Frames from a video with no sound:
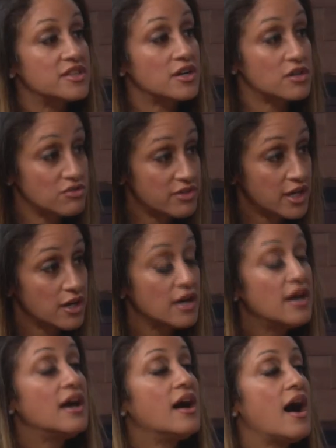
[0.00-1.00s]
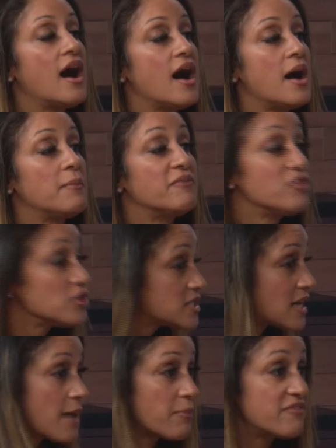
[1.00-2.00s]
in their career?
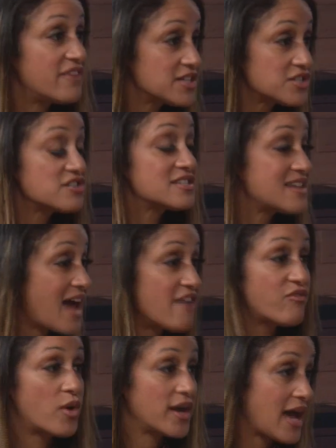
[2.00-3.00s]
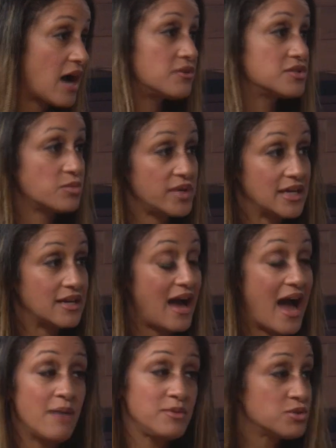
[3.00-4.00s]
Full-time professor is not 40 hours a week.
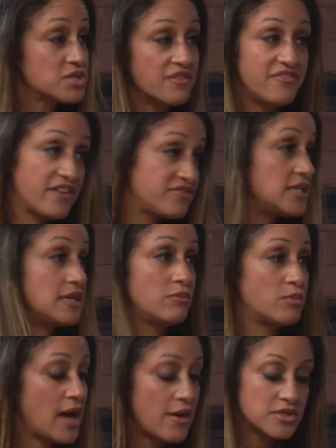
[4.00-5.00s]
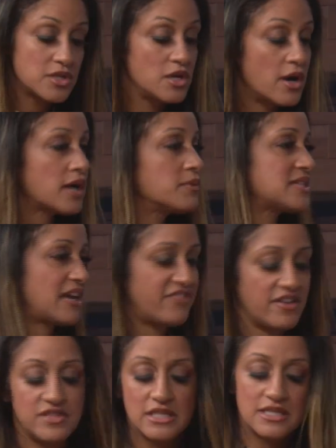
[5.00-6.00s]
I'm used to 50. And when I was in New York, it was like
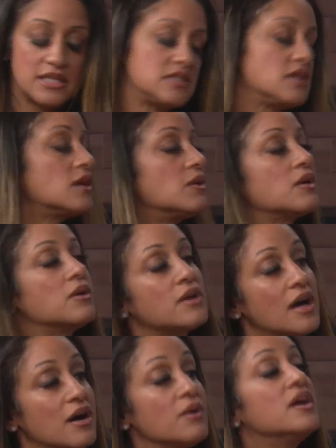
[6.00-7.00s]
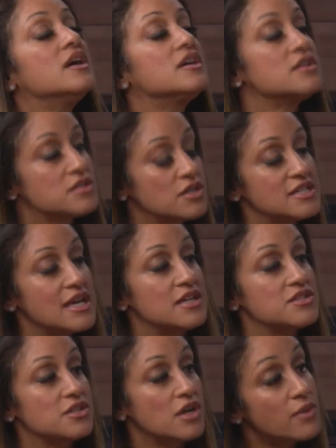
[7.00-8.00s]
50, 60, go, go, go. So to
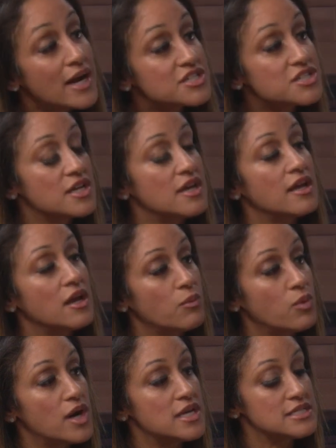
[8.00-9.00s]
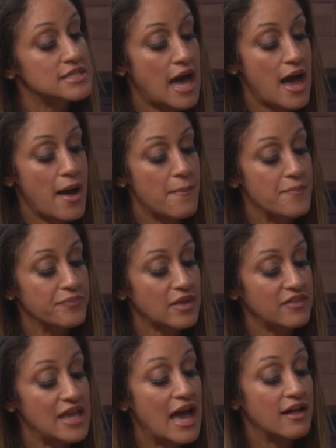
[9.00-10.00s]
answer your question, it was
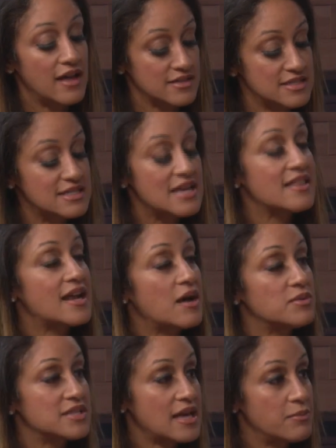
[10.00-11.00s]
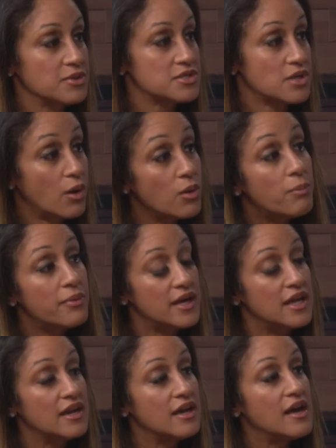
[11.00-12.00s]
the LLC that I was able to
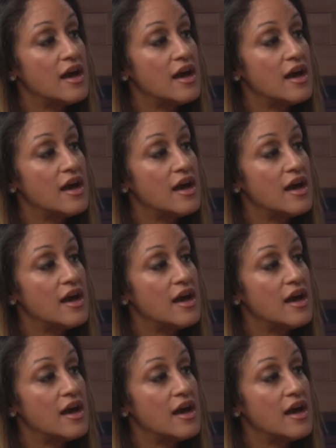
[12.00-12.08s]
open